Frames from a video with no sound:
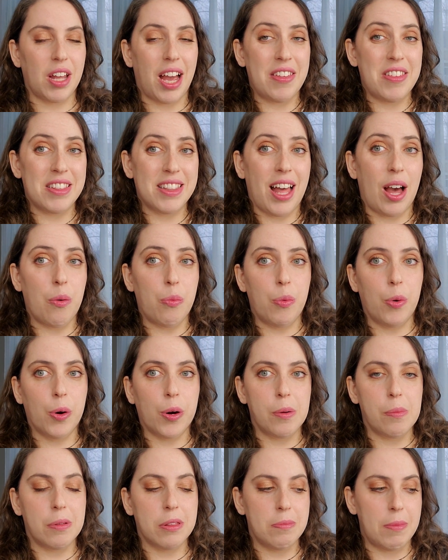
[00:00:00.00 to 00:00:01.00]
I think that
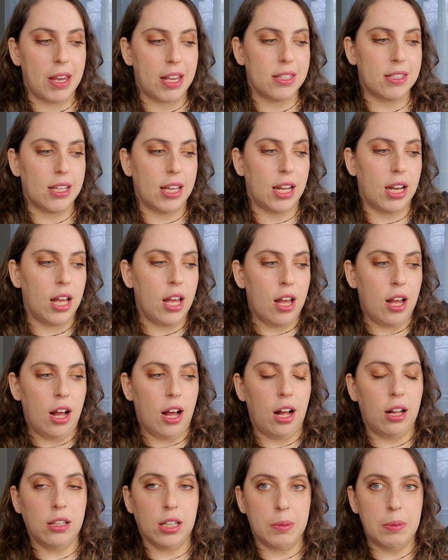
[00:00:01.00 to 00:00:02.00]
warmth makes it
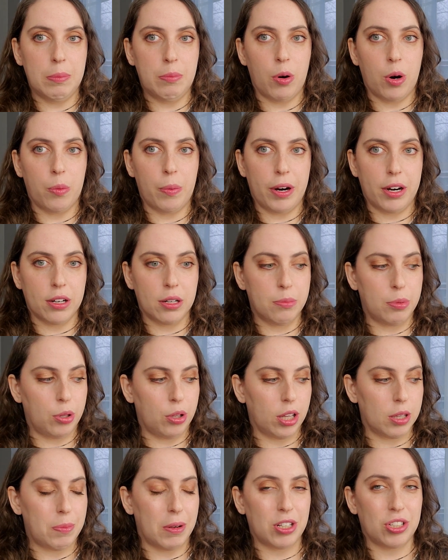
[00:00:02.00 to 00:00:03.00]
a little bit more
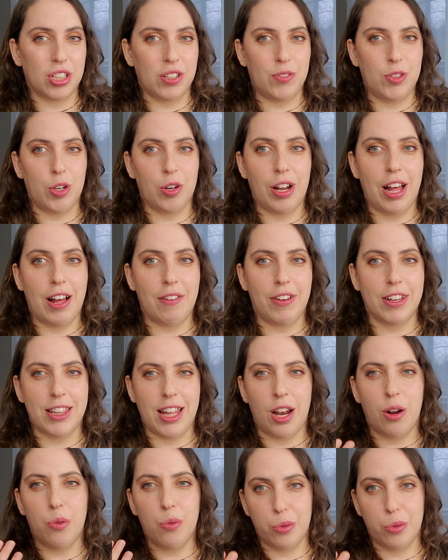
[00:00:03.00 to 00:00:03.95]
wearable especially if you don't have like that